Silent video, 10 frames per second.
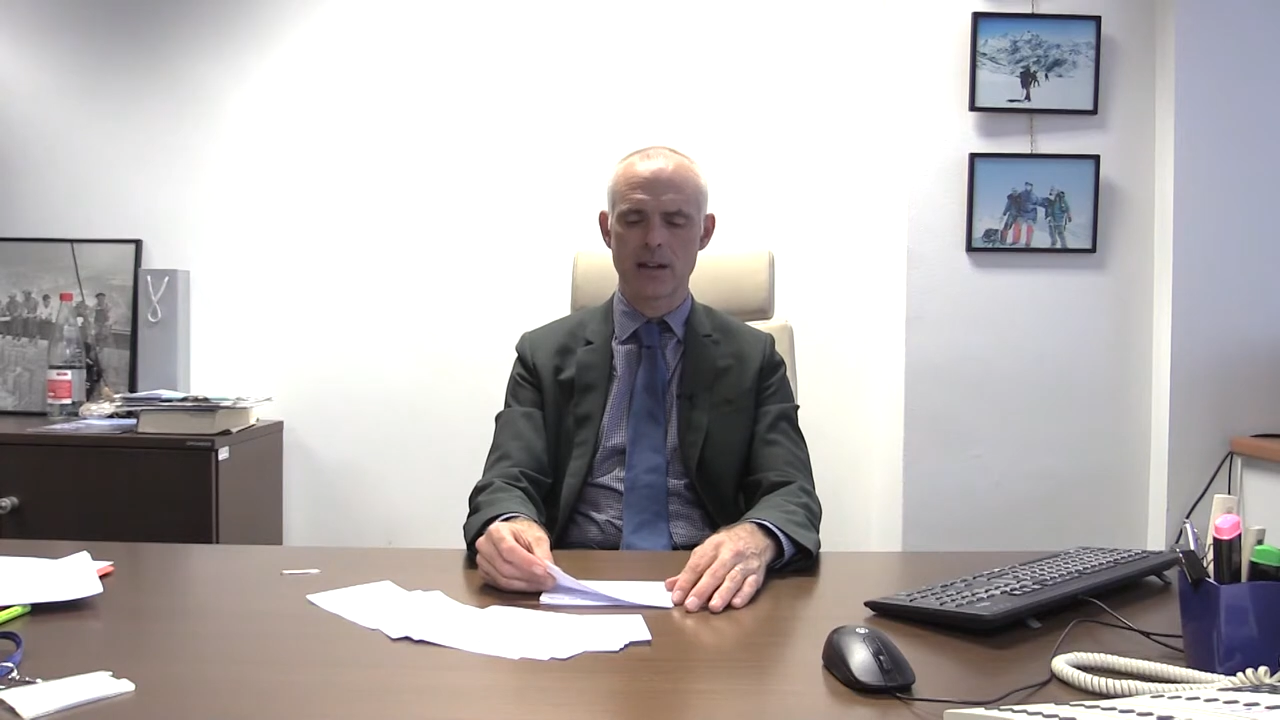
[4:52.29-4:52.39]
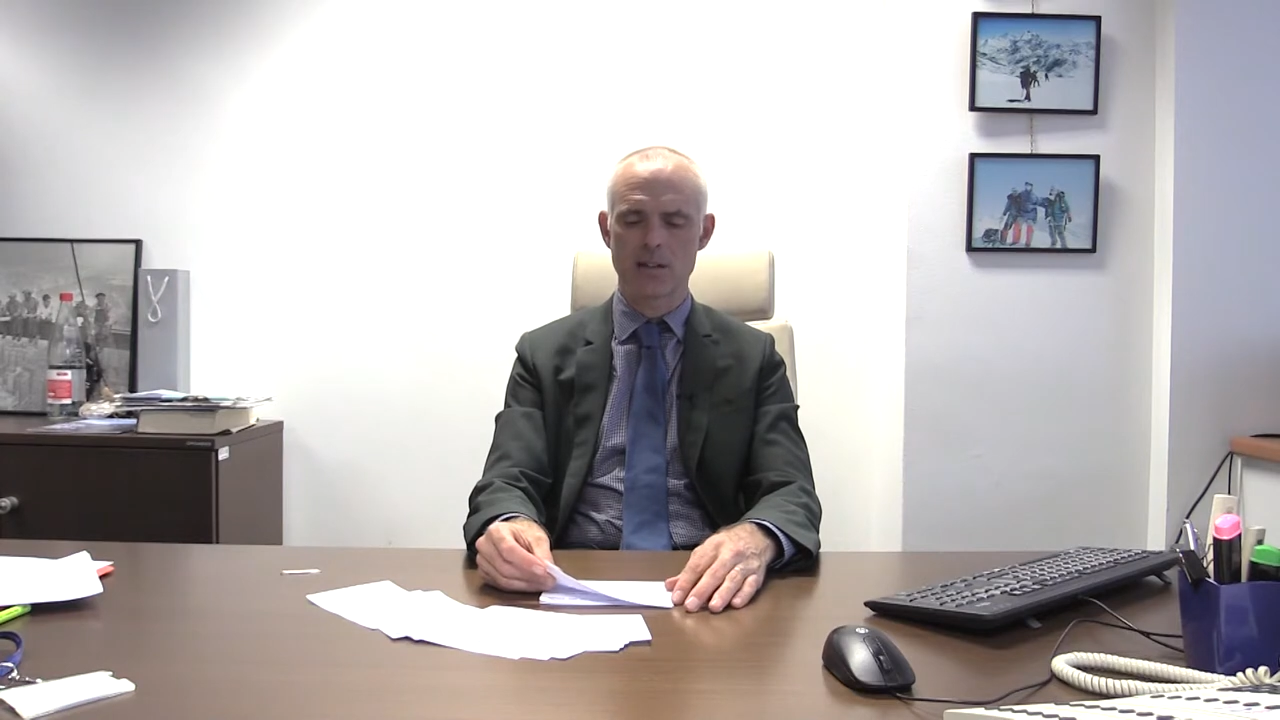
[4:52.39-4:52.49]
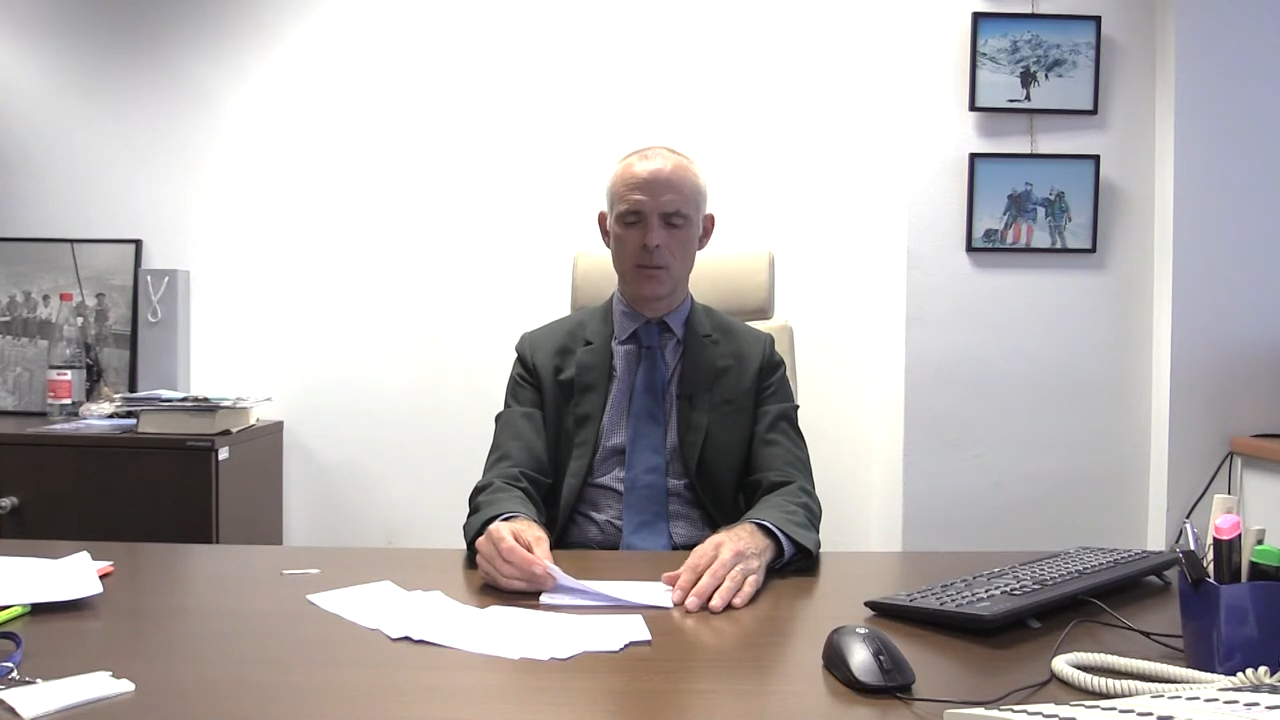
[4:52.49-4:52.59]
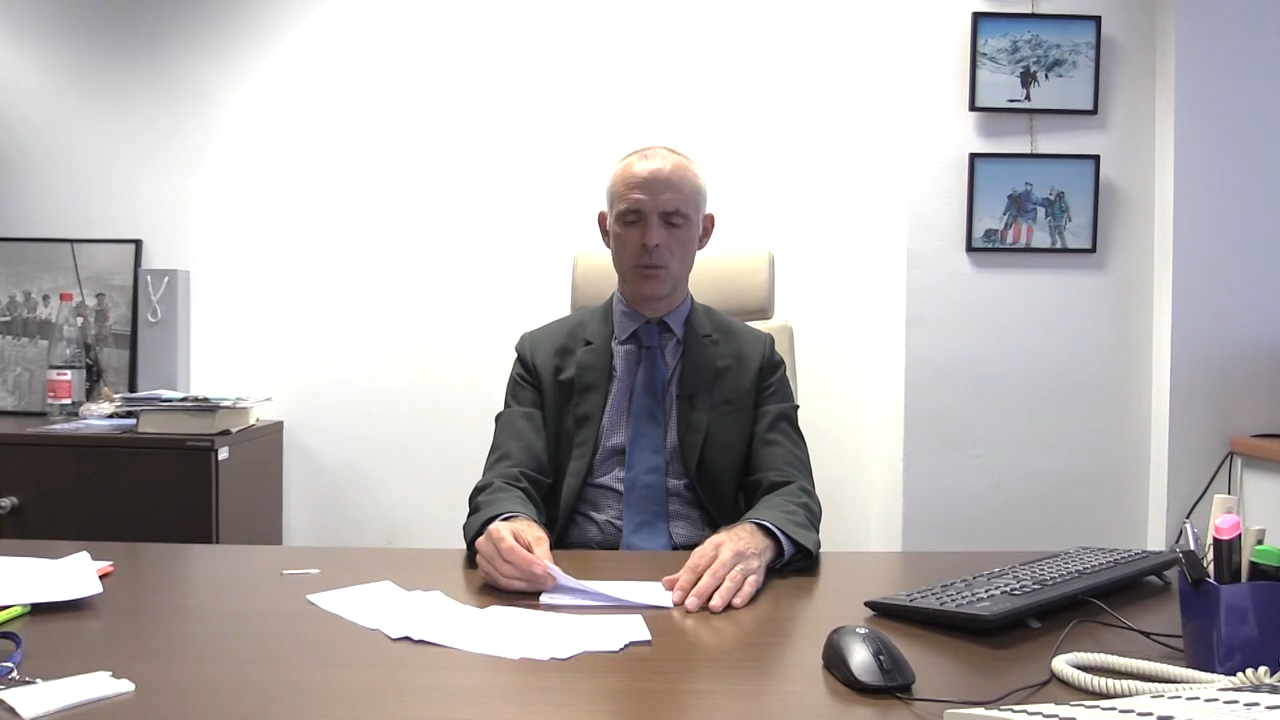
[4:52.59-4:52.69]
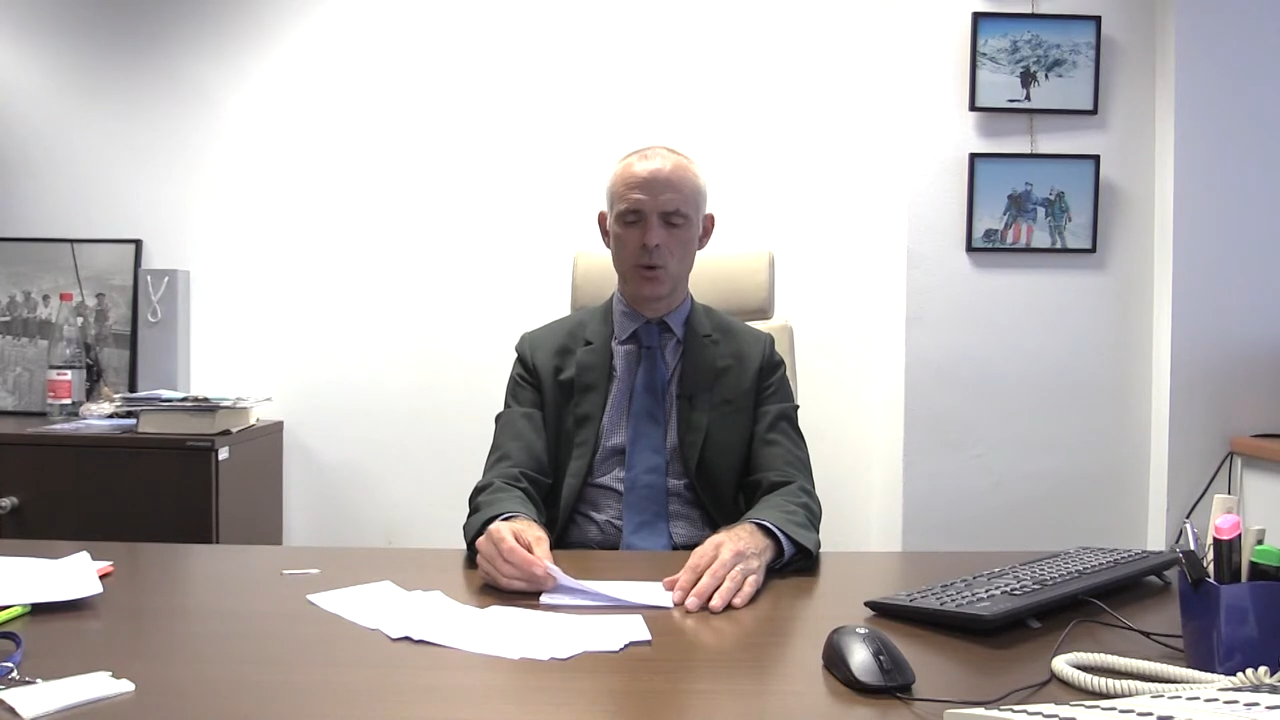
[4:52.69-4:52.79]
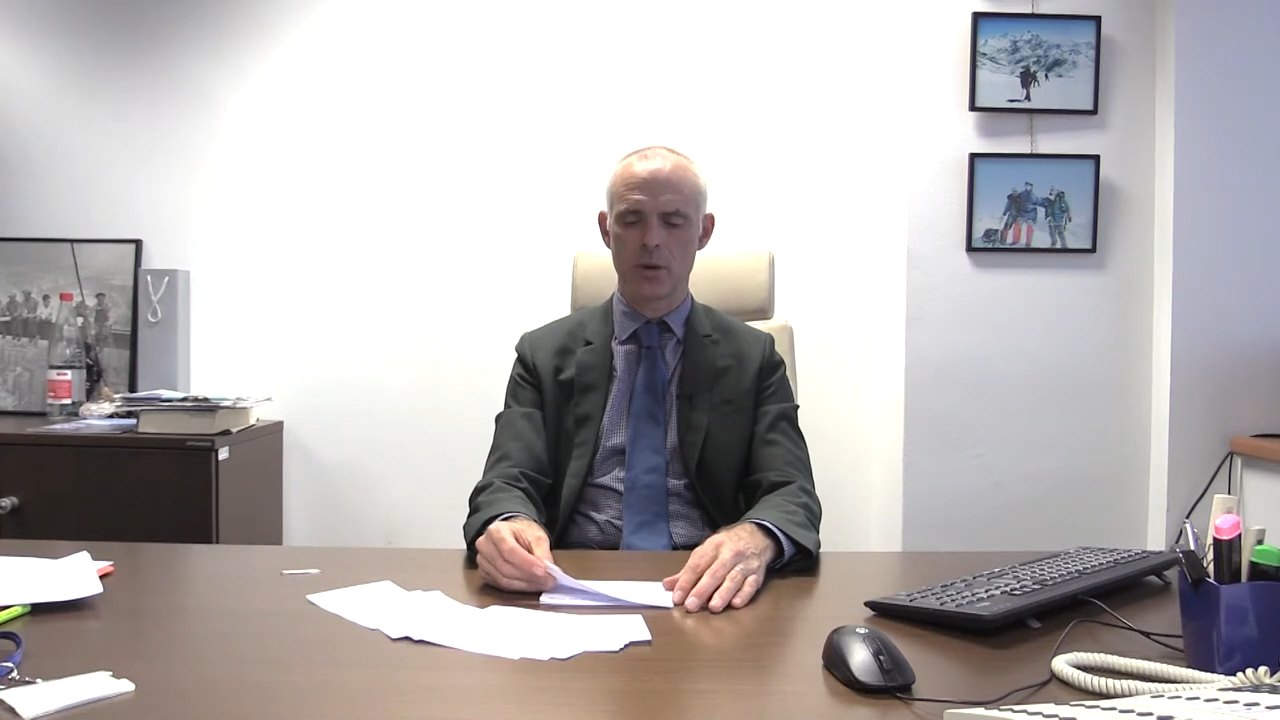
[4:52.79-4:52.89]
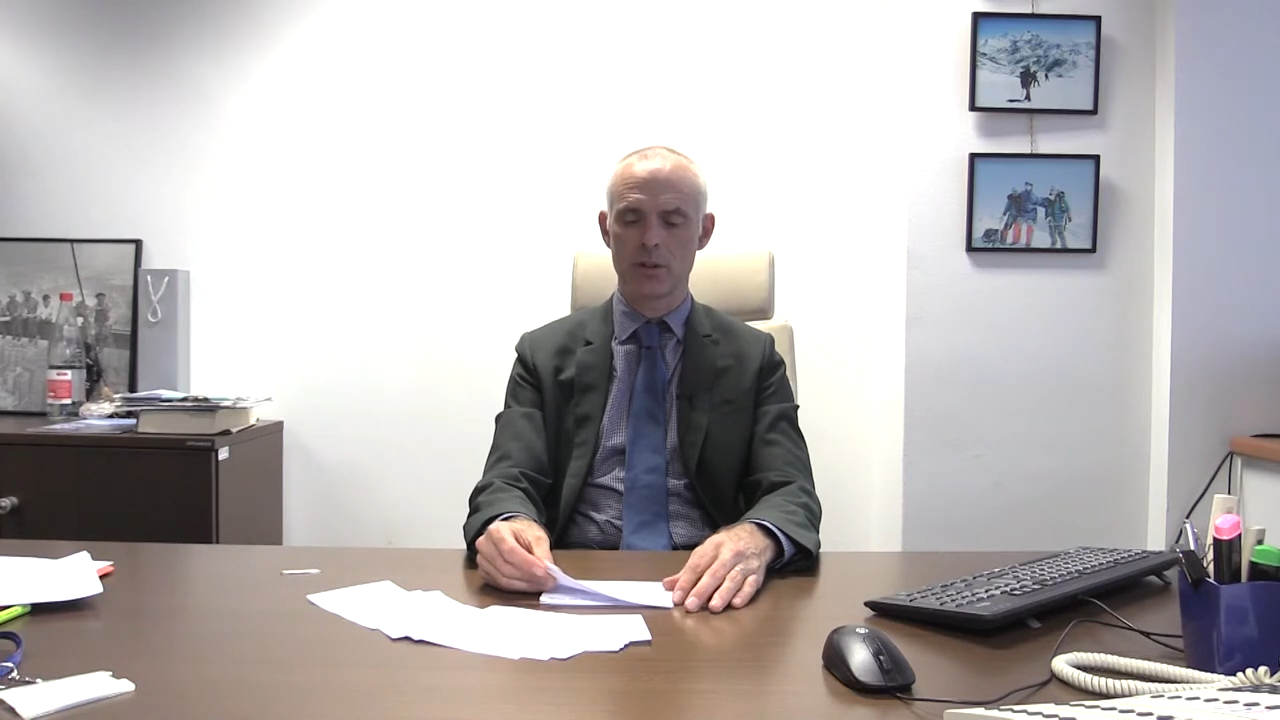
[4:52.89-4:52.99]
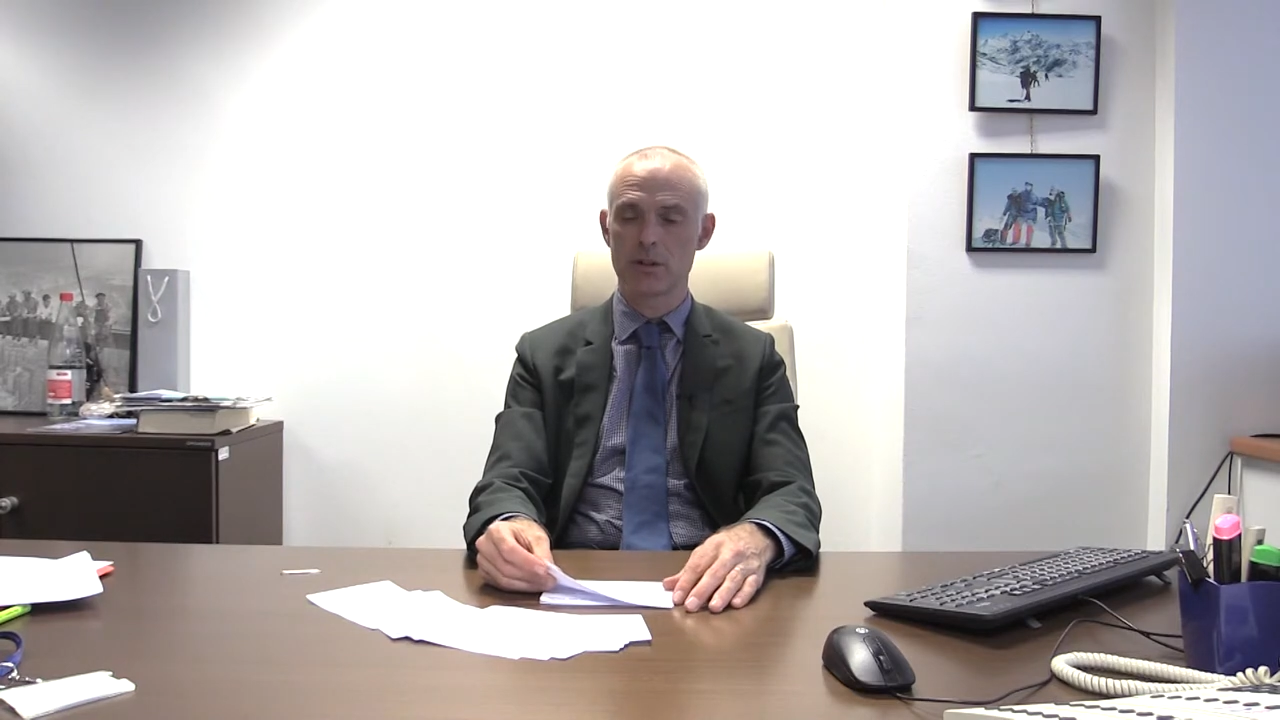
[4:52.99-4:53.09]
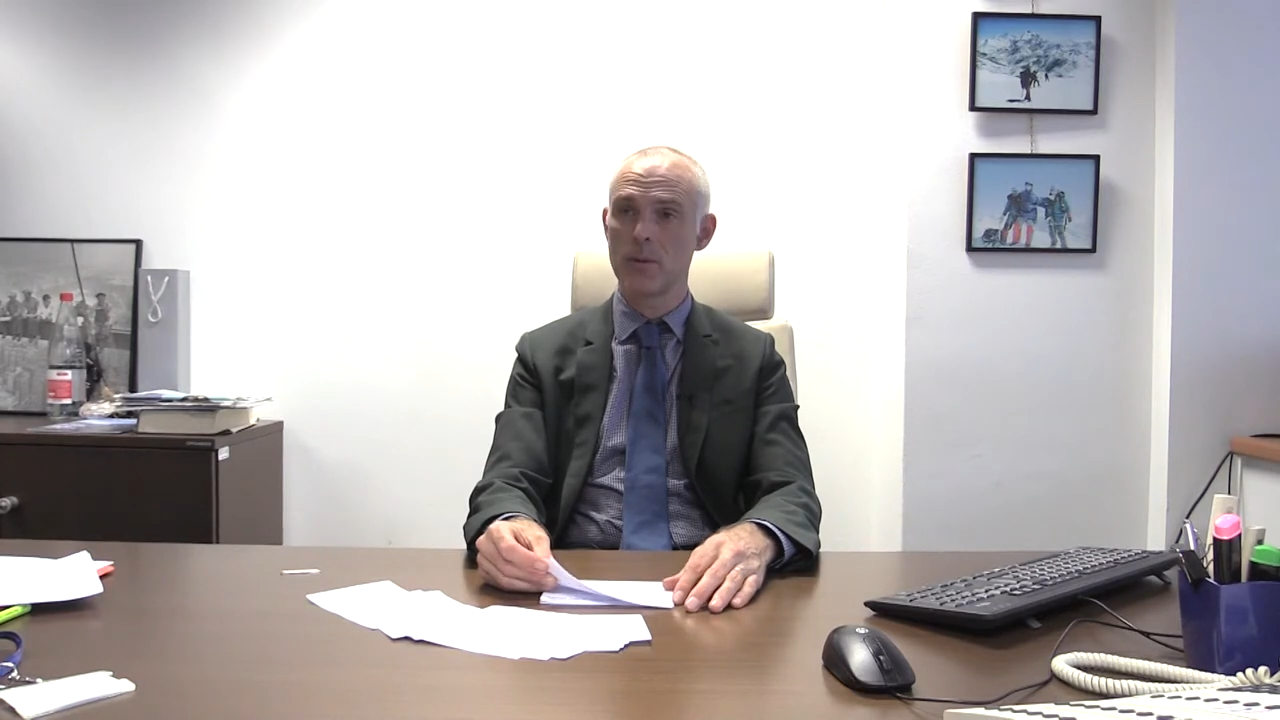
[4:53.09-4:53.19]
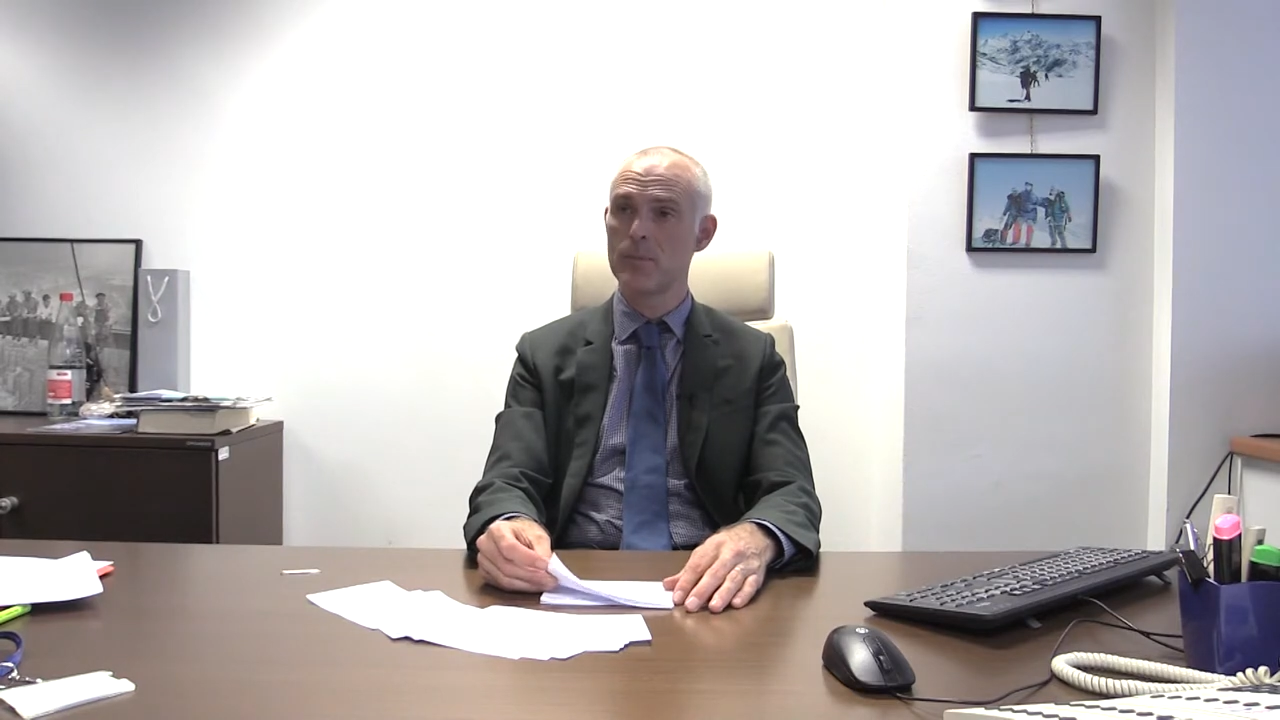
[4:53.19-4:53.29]
at our
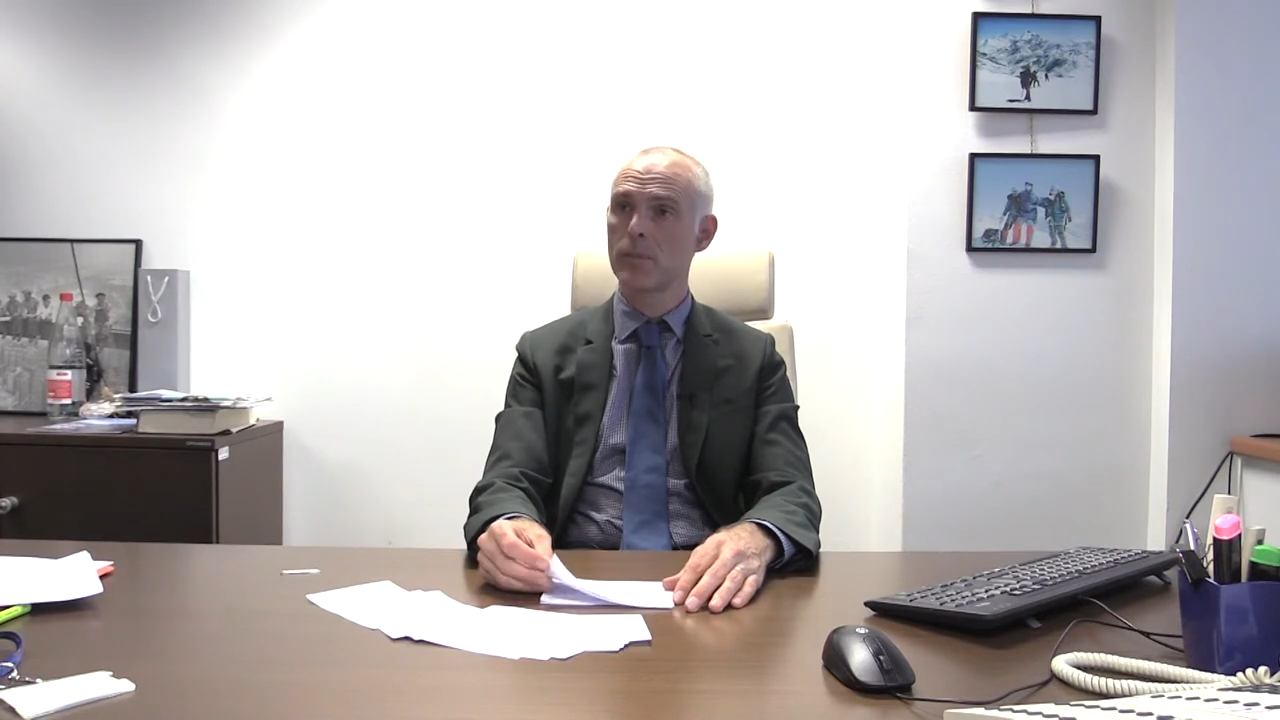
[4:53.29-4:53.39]
borders.